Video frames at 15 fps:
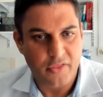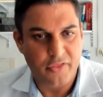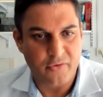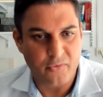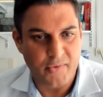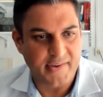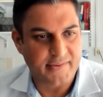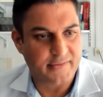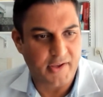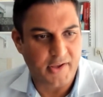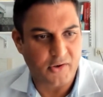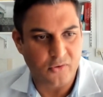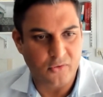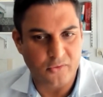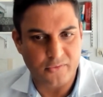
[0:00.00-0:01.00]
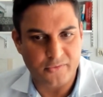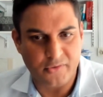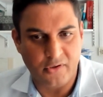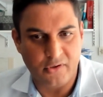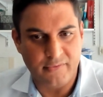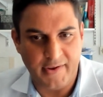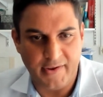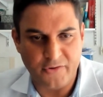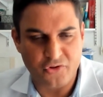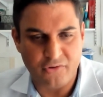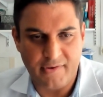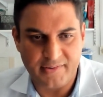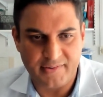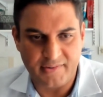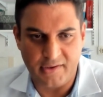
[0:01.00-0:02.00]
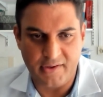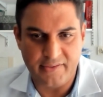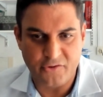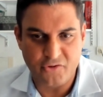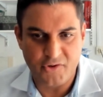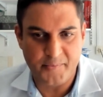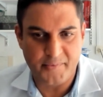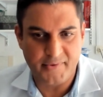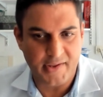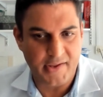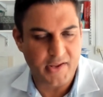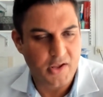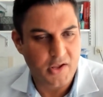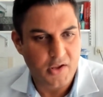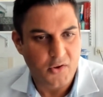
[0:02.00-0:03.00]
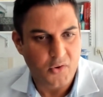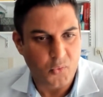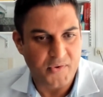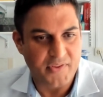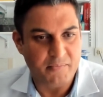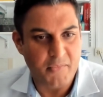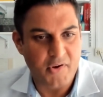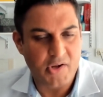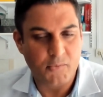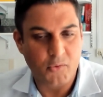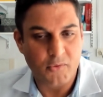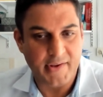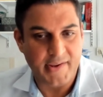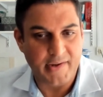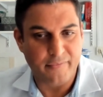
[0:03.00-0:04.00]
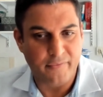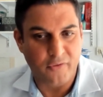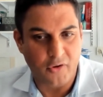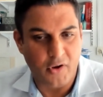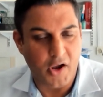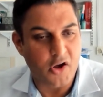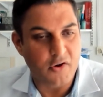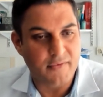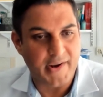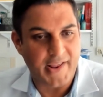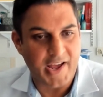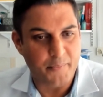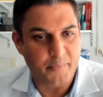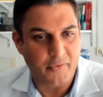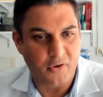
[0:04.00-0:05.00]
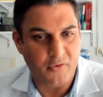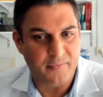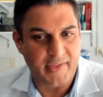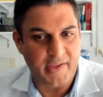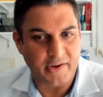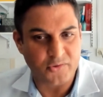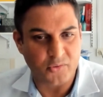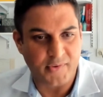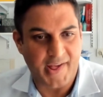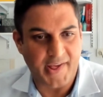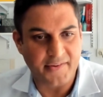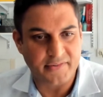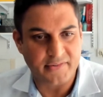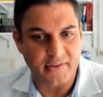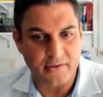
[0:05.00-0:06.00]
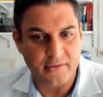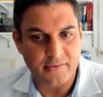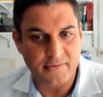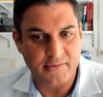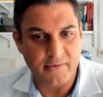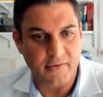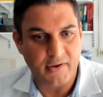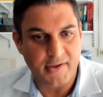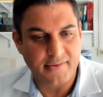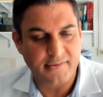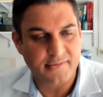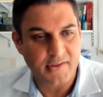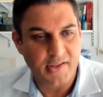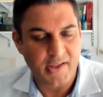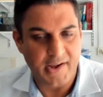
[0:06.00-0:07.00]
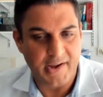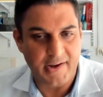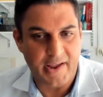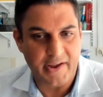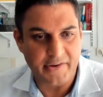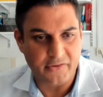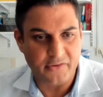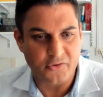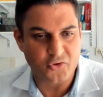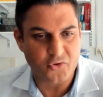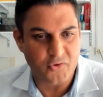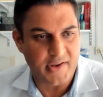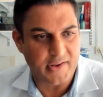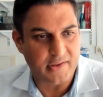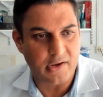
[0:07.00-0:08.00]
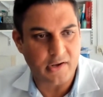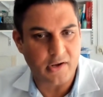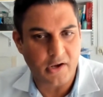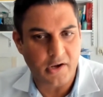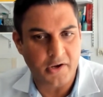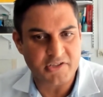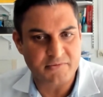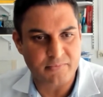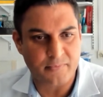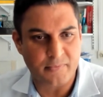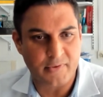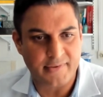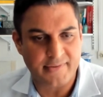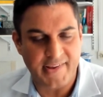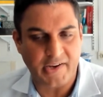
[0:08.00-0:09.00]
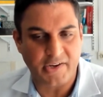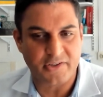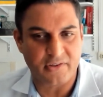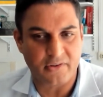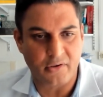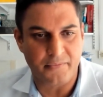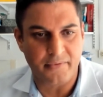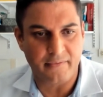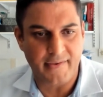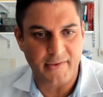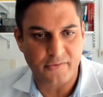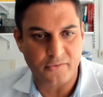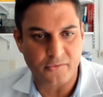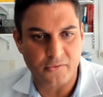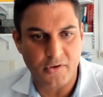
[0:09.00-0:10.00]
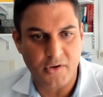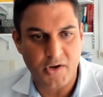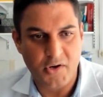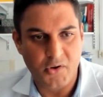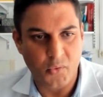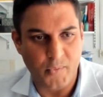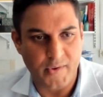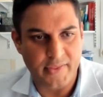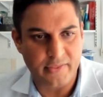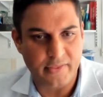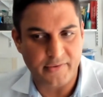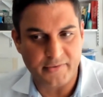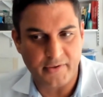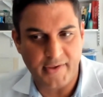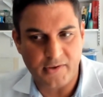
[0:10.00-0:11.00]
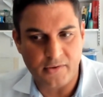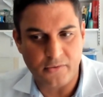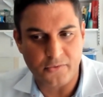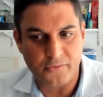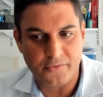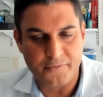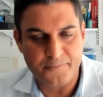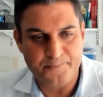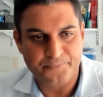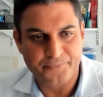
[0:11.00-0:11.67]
3 cycles of intravascular lithotripsy with minimal need for overlap of the actual catheter device, allowing you to treat a large section of the vessel with the cycles.